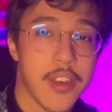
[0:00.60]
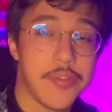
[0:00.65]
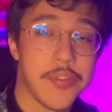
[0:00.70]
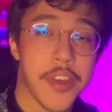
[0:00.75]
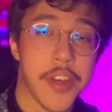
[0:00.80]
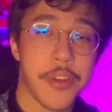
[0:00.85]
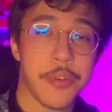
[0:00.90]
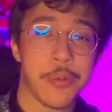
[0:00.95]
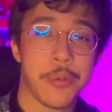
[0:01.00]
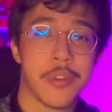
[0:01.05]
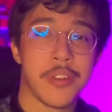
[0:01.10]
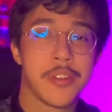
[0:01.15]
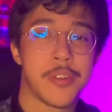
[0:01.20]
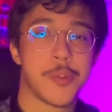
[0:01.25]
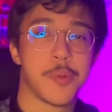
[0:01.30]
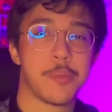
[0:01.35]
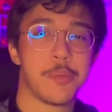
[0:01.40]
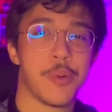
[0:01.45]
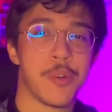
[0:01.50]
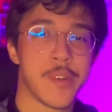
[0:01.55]
Hey everyone, it's
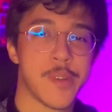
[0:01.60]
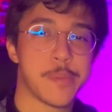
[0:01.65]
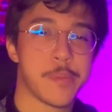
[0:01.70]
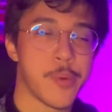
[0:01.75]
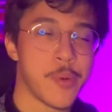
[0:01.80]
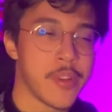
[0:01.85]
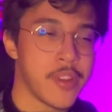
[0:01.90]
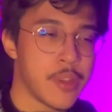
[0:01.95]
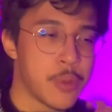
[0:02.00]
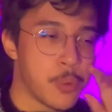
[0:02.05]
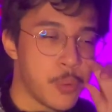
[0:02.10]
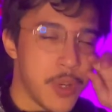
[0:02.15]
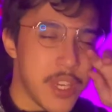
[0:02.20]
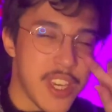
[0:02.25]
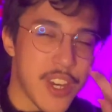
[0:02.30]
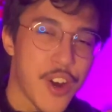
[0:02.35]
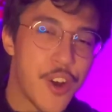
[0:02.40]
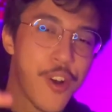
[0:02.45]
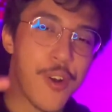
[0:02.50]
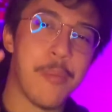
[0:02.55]
your boy Sporn, and we
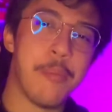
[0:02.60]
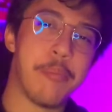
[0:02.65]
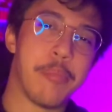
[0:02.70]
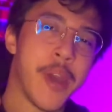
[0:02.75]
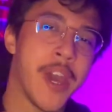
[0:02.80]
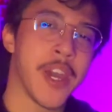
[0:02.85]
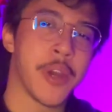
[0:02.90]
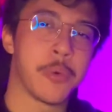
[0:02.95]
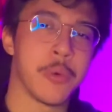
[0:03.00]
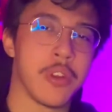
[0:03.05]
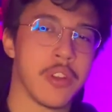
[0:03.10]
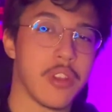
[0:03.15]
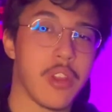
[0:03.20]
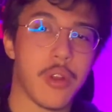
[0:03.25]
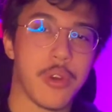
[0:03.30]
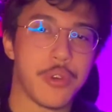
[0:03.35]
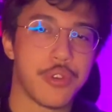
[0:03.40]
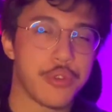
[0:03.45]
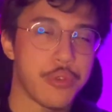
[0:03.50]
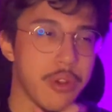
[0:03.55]
are back with
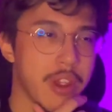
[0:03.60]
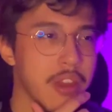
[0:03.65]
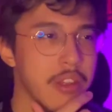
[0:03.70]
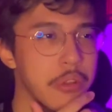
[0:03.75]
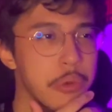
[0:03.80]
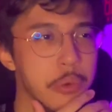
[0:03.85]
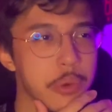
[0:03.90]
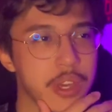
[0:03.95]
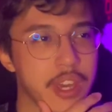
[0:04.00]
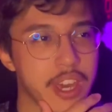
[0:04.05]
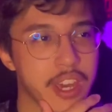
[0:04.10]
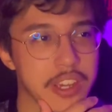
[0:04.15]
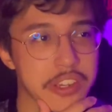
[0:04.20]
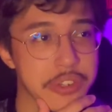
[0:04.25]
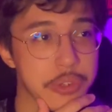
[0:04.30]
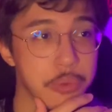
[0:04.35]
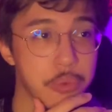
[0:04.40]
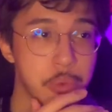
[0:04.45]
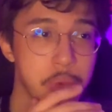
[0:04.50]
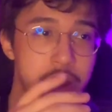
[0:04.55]
another trailer
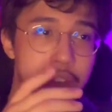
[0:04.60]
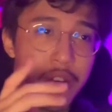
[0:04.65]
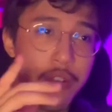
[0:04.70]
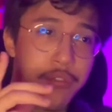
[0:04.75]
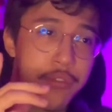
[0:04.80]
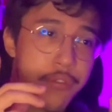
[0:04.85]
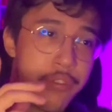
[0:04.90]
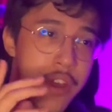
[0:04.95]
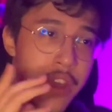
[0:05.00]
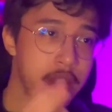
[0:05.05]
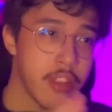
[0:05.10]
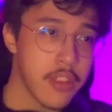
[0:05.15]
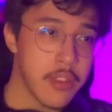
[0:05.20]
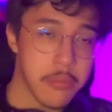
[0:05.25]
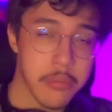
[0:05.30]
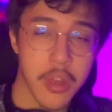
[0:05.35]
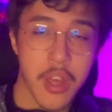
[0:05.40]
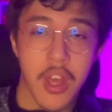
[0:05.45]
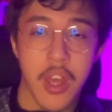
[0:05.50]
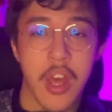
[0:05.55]
reaction. We have
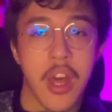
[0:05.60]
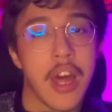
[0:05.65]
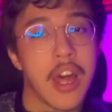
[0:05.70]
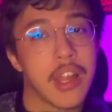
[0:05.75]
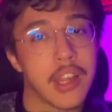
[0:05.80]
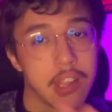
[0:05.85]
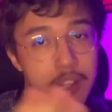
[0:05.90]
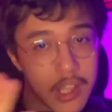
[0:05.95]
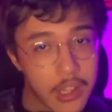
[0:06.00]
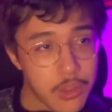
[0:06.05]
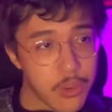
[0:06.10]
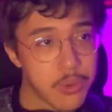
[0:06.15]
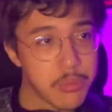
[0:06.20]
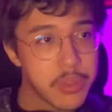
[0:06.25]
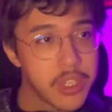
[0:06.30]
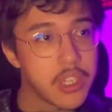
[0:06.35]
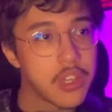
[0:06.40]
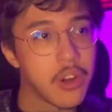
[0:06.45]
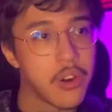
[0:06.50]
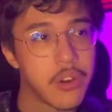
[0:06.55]
Venom, Let There Be
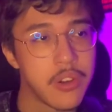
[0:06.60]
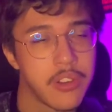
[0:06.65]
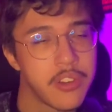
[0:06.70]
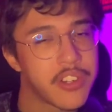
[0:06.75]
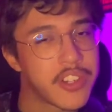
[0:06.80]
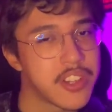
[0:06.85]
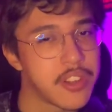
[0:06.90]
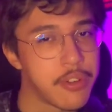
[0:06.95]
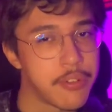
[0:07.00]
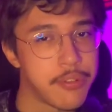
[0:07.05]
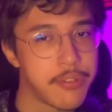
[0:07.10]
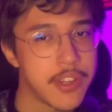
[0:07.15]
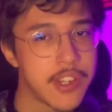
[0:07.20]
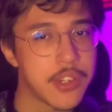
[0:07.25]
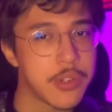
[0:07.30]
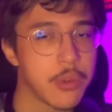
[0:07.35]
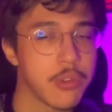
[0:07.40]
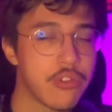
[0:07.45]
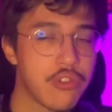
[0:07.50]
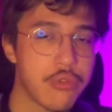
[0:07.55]
Carnage, the
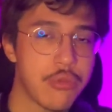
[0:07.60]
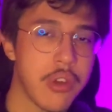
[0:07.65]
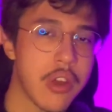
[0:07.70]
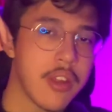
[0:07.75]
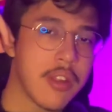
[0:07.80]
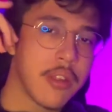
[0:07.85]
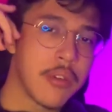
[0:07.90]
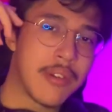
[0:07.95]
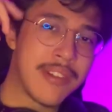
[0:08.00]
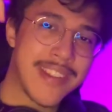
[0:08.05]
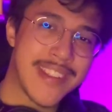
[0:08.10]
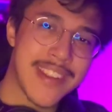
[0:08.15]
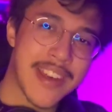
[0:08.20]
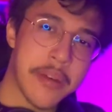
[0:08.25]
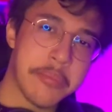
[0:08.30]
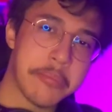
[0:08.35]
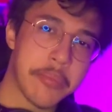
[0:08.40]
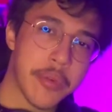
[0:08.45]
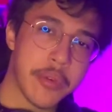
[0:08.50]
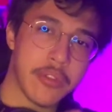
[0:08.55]
official trailer
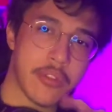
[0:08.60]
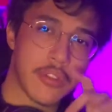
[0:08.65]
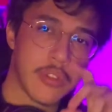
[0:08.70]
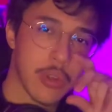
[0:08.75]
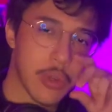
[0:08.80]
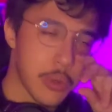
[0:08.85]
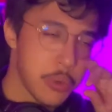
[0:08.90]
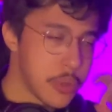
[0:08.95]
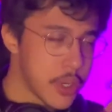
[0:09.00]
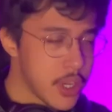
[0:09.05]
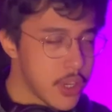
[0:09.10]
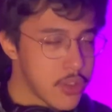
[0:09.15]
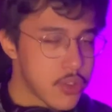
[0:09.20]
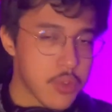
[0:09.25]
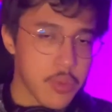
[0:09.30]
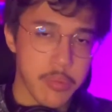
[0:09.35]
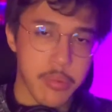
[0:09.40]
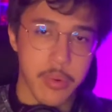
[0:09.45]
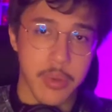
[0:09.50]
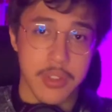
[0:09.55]
number 2.
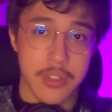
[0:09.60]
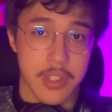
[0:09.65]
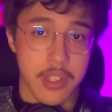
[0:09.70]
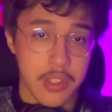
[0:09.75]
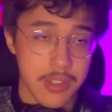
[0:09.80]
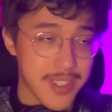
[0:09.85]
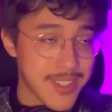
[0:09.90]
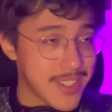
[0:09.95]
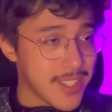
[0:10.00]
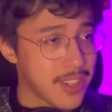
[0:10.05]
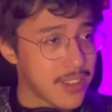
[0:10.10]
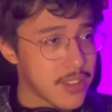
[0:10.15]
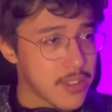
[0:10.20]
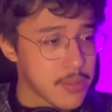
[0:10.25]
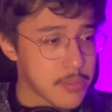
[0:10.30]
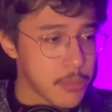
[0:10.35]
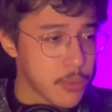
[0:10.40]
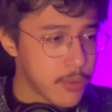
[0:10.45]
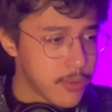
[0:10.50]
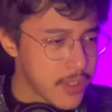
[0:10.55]
Super excited to see this
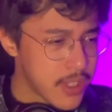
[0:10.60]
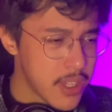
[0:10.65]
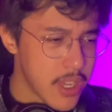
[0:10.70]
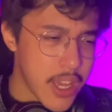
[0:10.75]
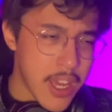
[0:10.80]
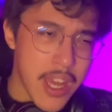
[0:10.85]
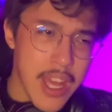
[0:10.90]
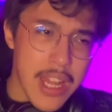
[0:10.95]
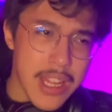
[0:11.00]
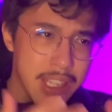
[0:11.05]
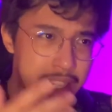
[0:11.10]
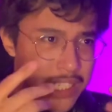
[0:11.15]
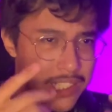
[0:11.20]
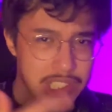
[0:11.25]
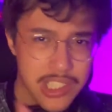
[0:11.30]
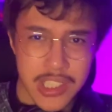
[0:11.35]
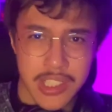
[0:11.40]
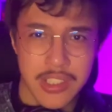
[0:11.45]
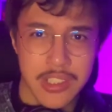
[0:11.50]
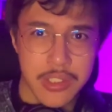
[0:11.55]
movie. Let's
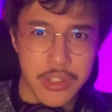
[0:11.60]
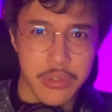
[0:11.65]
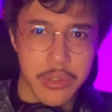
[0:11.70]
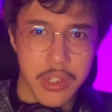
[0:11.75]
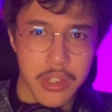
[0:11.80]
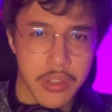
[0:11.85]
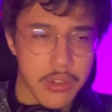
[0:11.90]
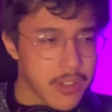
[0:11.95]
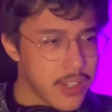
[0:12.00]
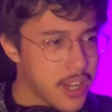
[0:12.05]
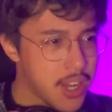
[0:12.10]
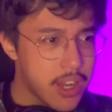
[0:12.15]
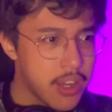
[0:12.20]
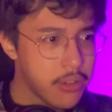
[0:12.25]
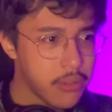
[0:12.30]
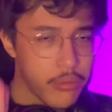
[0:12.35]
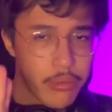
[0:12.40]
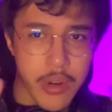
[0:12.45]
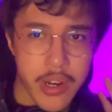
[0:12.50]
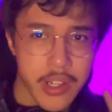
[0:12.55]
check the trailer
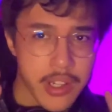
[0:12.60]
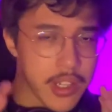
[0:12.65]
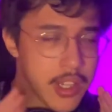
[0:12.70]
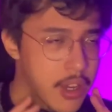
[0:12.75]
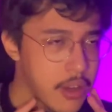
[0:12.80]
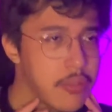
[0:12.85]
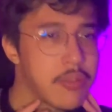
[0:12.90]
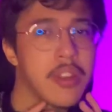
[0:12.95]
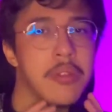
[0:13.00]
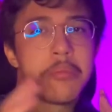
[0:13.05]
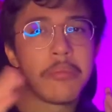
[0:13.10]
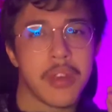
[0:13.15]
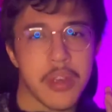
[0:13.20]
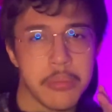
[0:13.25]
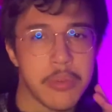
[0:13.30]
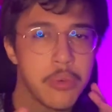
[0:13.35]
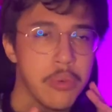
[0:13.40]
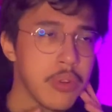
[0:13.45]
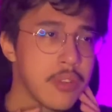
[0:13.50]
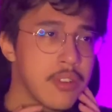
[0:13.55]
out right now, then maybe
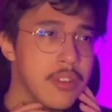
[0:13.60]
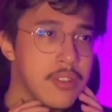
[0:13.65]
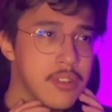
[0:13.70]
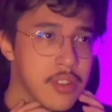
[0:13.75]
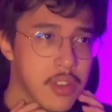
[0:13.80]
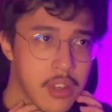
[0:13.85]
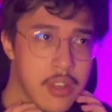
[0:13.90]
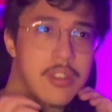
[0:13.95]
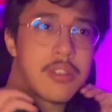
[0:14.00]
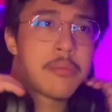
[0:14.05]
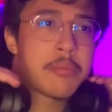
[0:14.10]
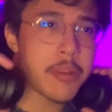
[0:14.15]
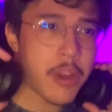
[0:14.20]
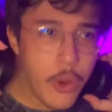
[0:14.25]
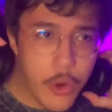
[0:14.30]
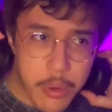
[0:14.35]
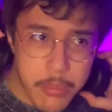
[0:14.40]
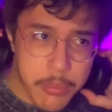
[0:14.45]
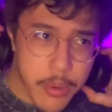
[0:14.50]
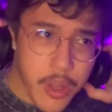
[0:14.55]
we'll discuss about
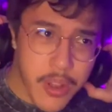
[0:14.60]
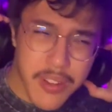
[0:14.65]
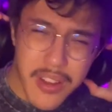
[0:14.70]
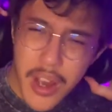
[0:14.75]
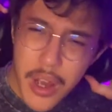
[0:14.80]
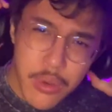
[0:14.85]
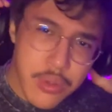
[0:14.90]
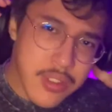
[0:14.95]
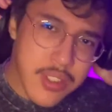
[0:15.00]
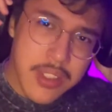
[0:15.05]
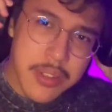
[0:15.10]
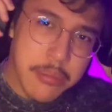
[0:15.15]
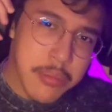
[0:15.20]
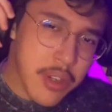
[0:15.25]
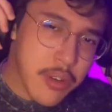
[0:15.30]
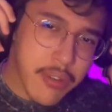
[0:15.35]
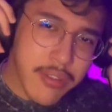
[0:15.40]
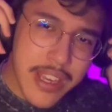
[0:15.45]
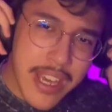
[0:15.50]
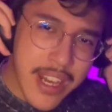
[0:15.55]
it. But I was in the
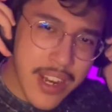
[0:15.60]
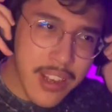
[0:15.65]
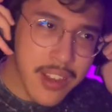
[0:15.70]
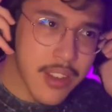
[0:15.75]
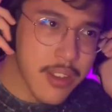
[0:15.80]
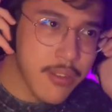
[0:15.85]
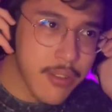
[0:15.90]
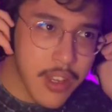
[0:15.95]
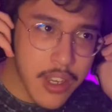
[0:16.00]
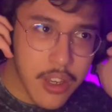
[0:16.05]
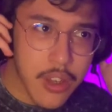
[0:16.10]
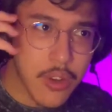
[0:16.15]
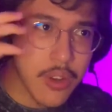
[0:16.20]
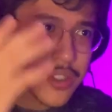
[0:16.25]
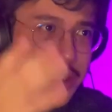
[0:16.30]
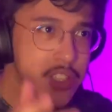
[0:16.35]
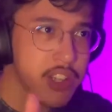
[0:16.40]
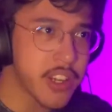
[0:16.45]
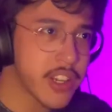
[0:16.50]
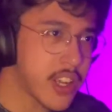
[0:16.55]
middle of editing a video,
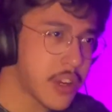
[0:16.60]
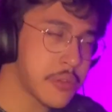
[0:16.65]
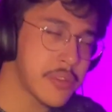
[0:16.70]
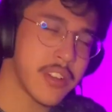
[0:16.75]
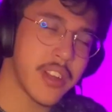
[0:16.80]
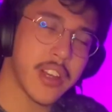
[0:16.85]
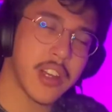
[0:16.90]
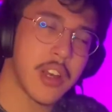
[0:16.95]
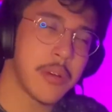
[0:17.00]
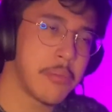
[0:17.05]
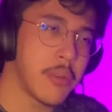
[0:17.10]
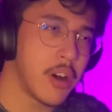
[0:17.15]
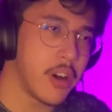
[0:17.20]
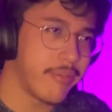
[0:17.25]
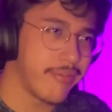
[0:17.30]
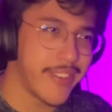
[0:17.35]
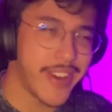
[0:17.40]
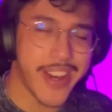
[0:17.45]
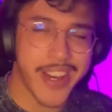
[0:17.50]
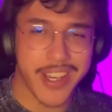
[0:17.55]
so that I was like, come on,
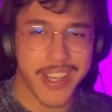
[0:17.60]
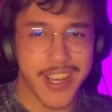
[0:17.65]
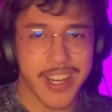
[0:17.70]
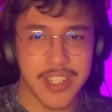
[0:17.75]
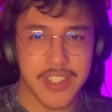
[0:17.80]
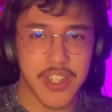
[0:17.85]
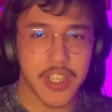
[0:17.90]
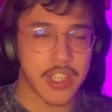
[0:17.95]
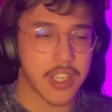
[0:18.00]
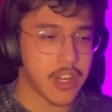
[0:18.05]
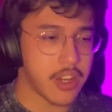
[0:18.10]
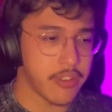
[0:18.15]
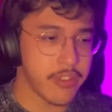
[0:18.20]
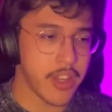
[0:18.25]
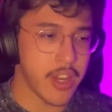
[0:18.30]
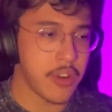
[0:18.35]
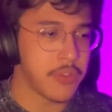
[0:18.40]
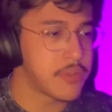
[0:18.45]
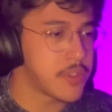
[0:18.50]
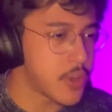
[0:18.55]
I gotta check it out
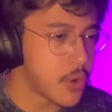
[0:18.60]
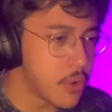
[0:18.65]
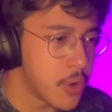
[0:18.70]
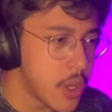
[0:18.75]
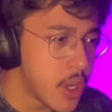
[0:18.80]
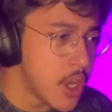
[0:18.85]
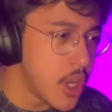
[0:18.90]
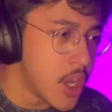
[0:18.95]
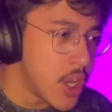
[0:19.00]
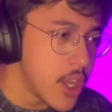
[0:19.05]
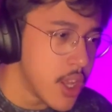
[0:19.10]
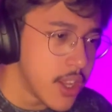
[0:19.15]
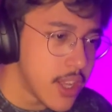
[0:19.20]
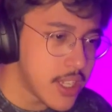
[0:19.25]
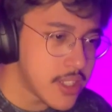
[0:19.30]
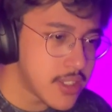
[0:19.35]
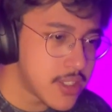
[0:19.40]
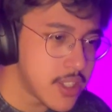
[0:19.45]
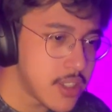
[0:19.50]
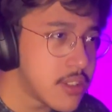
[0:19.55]
now. So,
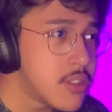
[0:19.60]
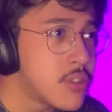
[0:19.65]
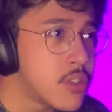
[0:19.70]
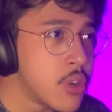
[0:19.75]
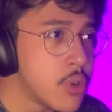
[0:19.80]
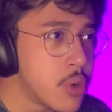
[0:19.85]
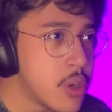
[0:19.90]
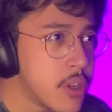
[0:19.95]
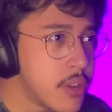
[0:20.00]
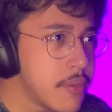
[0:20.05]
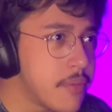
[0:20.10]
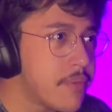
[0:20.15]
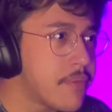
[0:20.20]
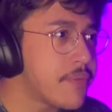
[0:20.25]
let's get to it.